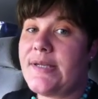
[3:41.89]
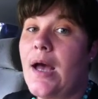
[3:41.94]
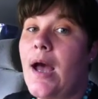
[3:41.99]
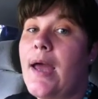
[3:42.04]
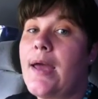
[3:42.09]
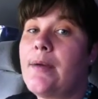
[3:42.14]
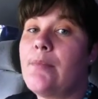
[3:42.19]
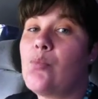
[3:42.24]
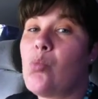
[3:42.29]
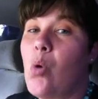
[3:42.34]
I
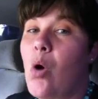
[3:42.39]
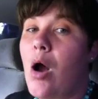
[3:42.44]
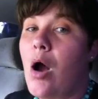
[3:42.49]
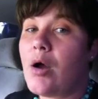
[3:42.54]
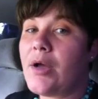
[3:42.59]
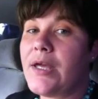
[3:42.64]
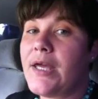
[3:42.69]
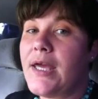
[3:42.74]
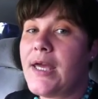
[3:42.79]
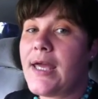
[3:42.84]
am
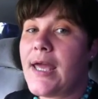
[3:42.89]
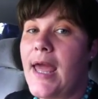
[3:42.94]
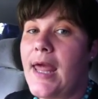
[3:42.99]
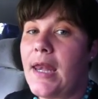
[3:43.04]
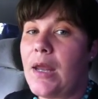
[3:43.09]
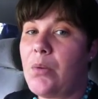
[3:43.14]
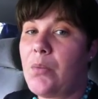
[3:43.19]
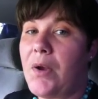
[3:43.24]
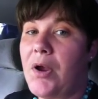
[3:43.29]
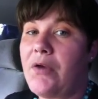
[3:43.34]
walking
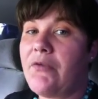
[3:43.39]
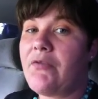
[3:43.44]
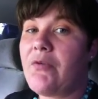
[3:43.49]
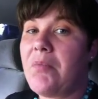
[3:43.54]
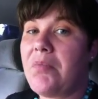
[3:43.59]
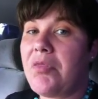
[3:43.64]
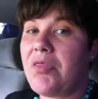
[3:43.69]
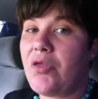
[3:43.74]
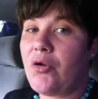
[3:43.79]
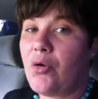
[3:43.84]
anywhere
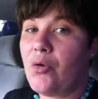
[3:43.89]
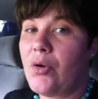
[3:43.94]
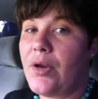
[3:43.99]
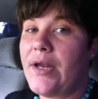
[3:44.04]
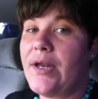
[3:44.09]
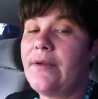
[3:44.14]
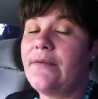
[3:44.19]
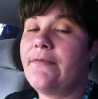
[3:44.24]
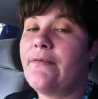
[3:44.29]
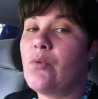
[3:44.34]
from 30
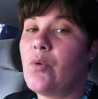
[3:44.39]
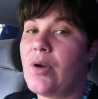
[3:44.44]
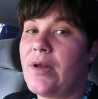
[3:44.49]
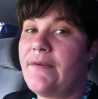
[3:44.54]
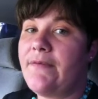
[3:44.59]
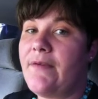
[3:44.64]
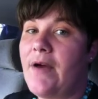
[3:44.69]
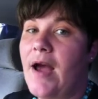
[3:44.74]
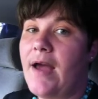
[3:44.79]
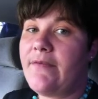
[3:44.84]
to
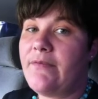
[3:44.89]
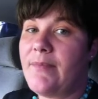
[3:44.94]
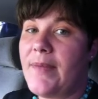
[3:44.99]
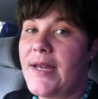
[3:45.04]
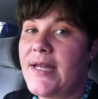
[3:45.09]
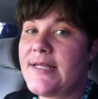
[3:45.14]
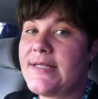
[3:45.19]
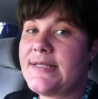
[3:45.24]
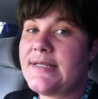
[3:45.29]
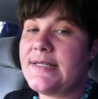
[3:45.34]
45
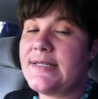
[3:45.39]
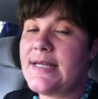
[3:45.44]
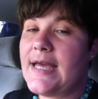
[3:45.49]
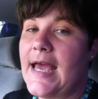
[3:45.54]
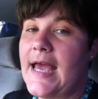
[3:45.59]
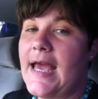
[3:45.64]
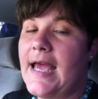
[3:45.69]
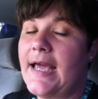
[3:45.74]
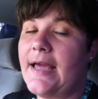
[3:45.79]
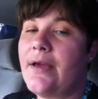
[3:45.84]
minutes a
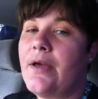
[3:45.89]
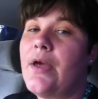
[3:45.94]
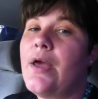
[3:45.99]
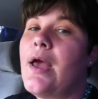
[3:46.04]
day